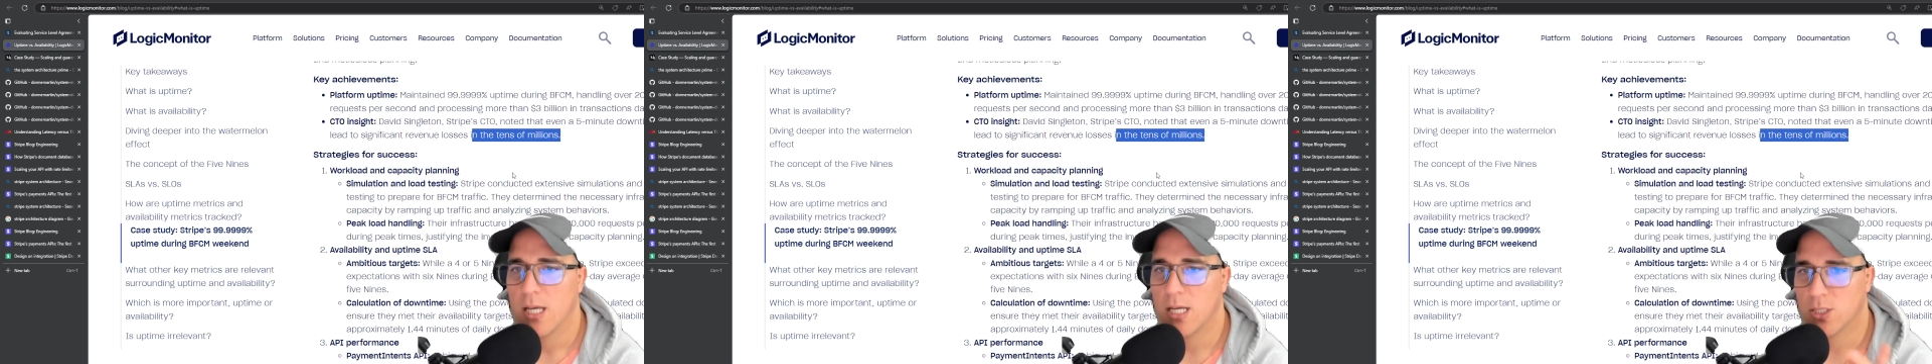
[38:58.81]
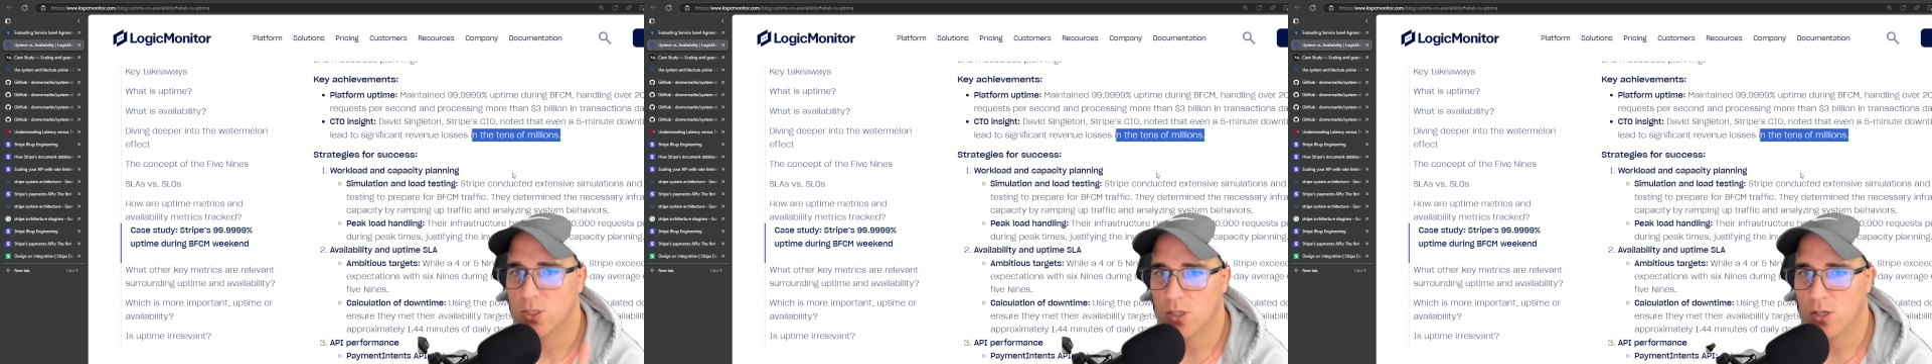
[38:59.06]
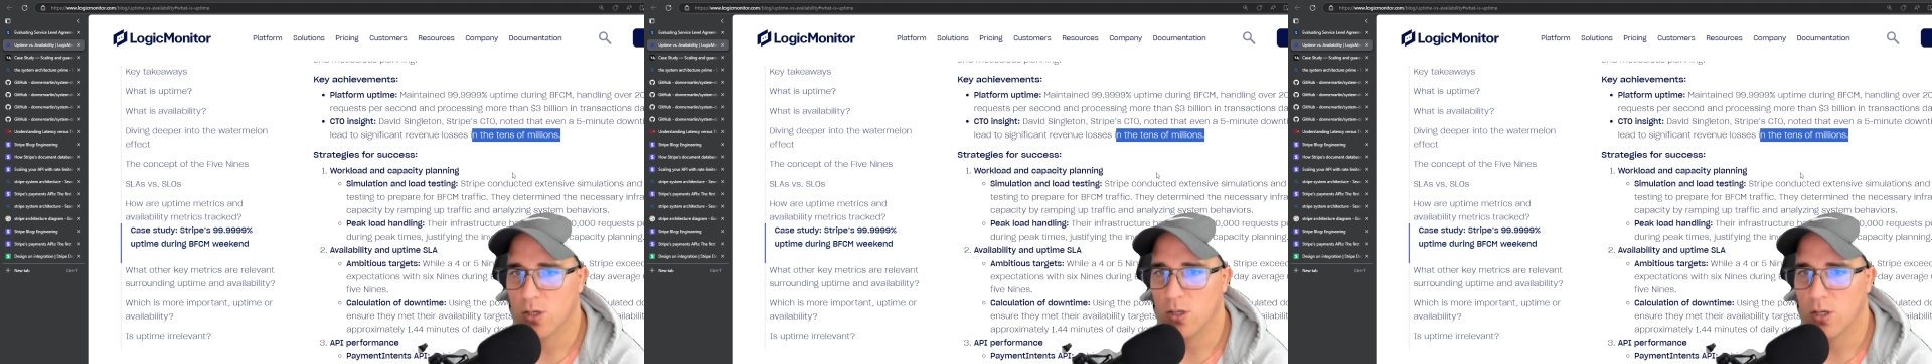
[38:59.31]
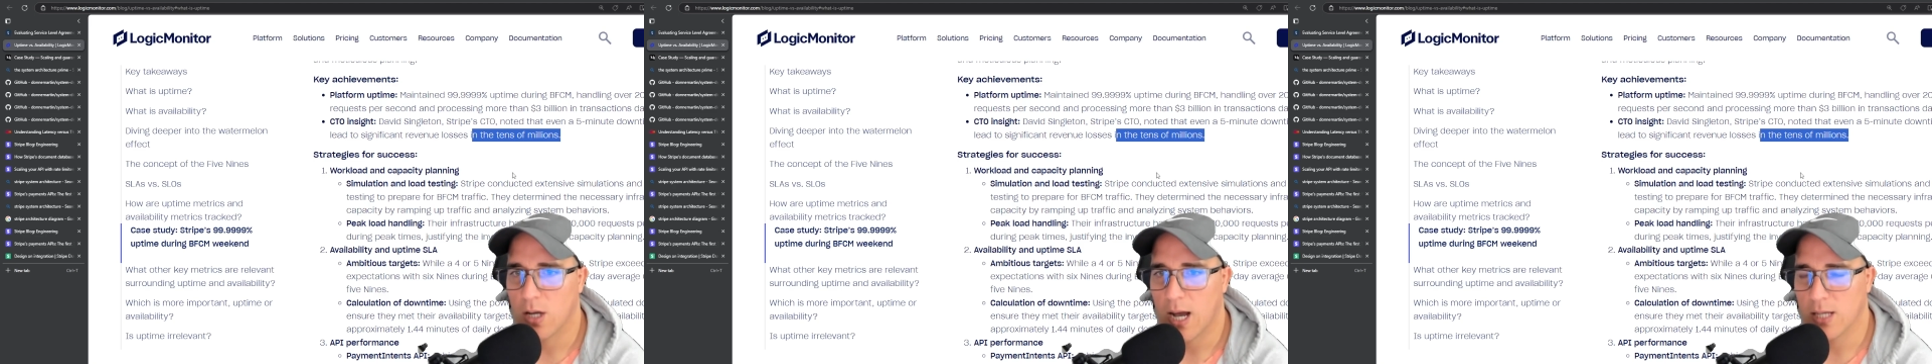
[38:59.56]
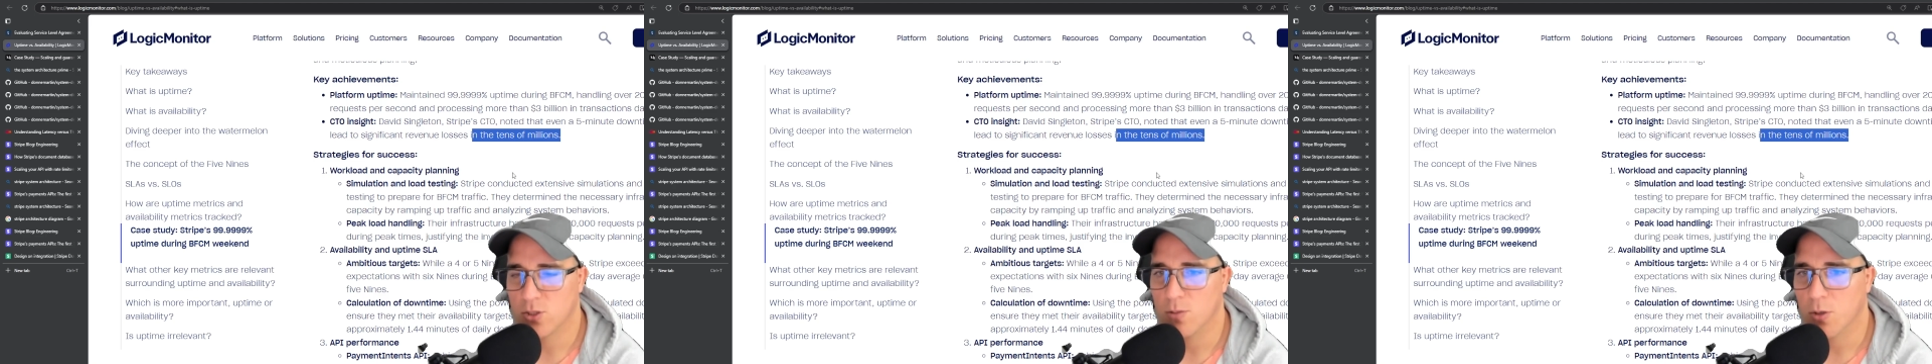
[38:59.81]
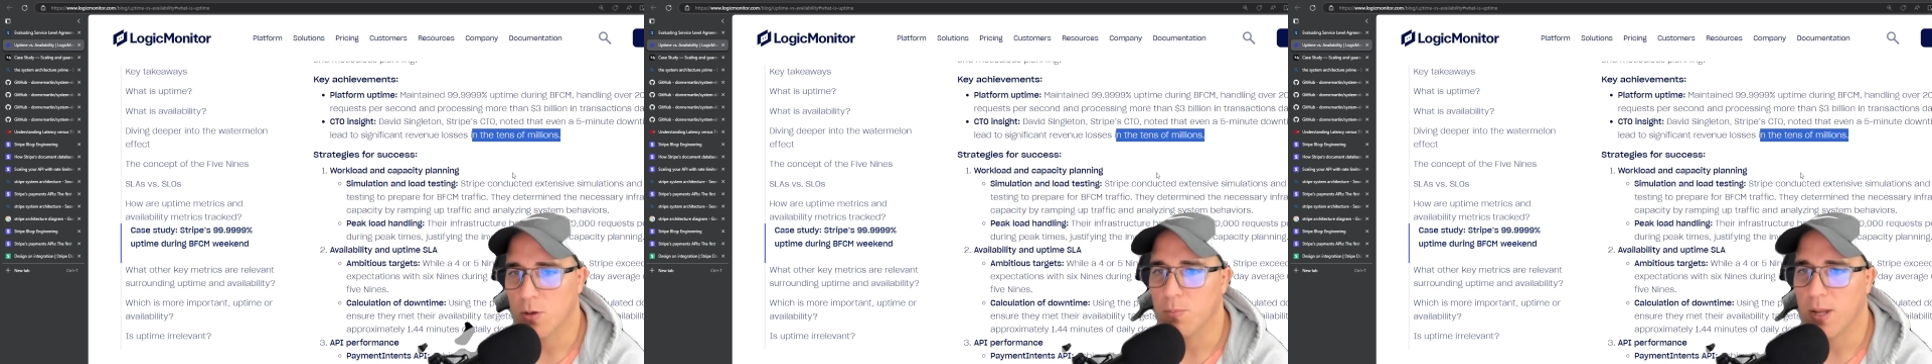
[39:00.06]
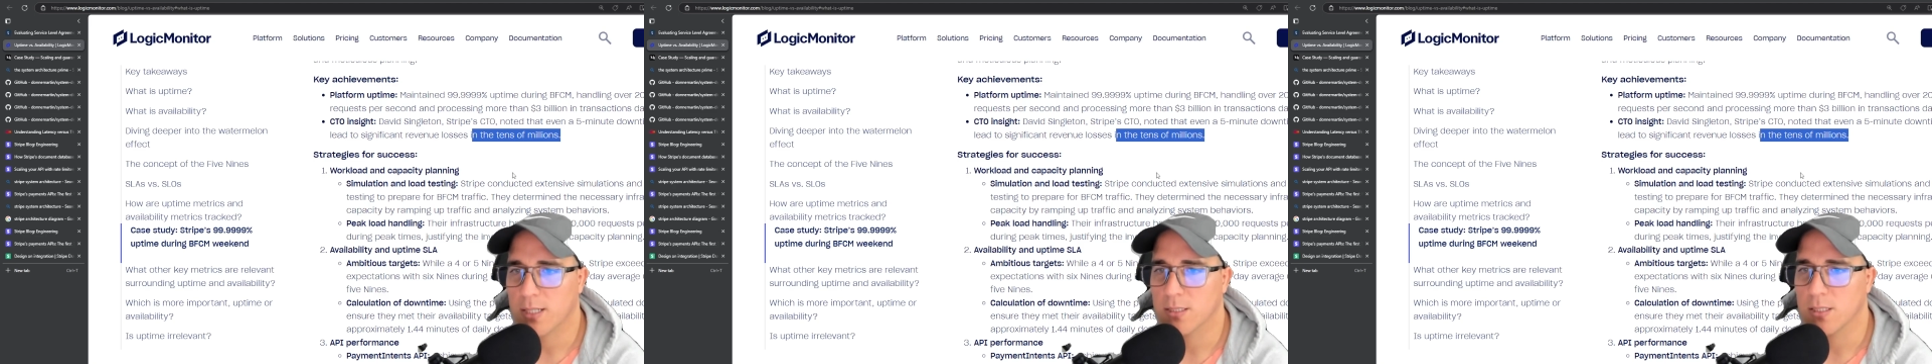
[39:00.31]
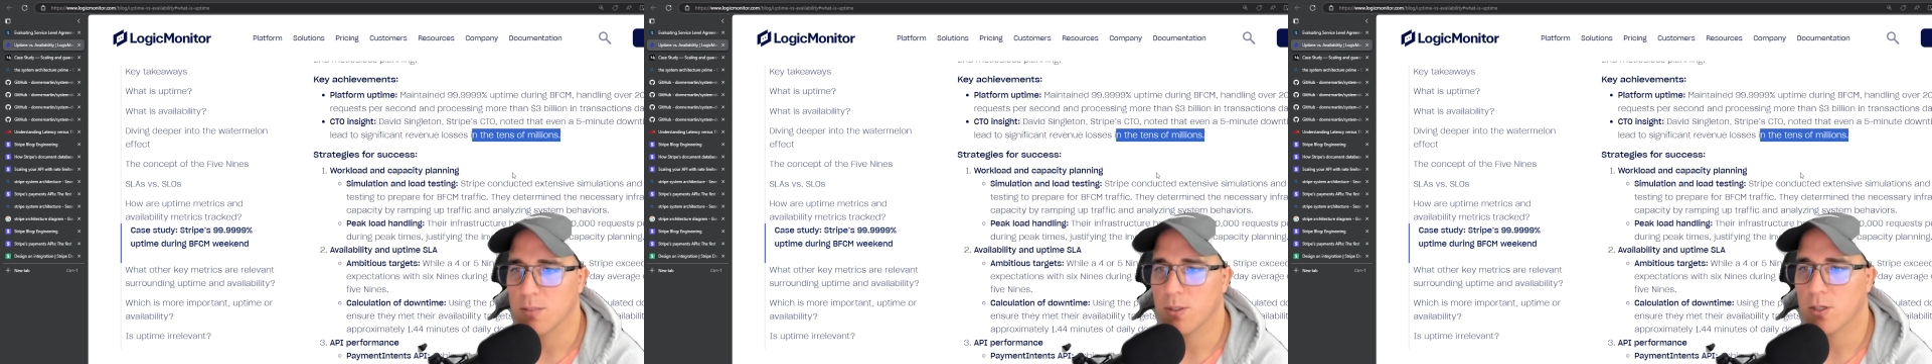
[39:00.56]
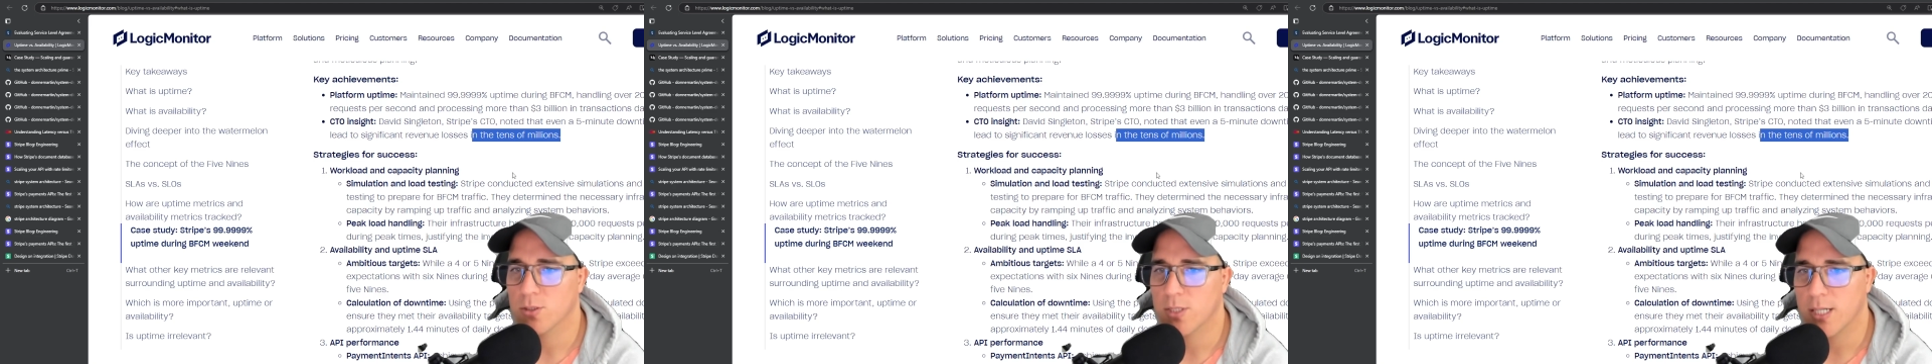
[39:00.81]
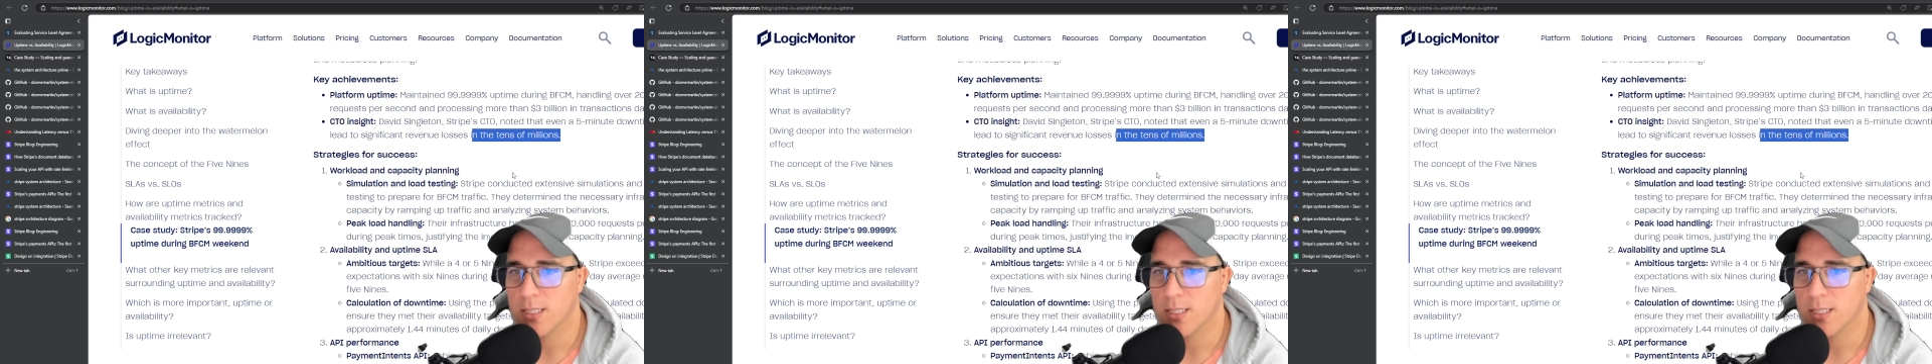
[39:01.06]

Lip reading: is has some complexity because there